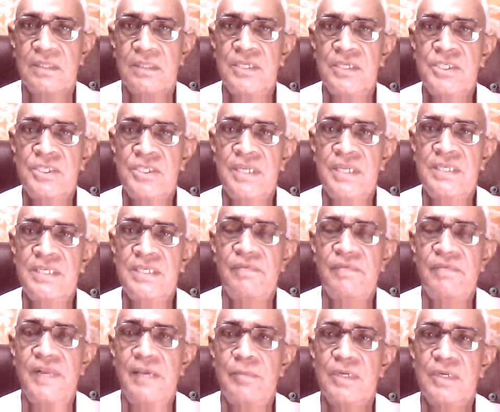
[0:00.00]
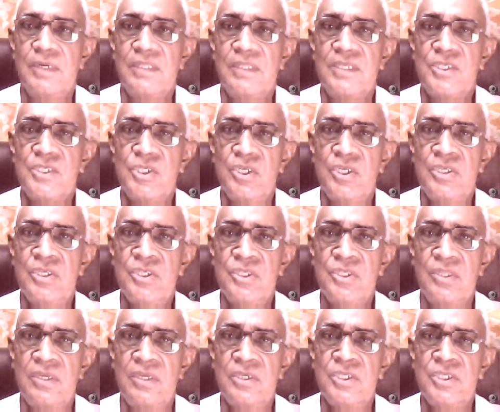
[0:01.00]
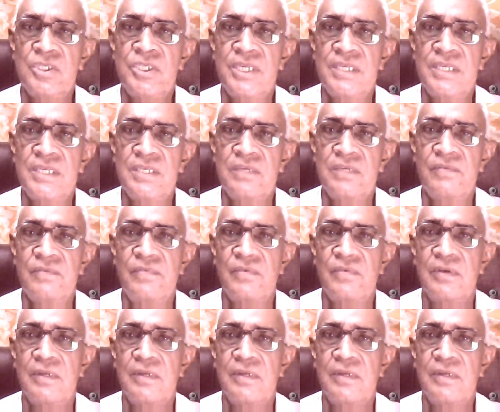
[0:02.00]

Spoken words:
Third stage of labor. The third stage of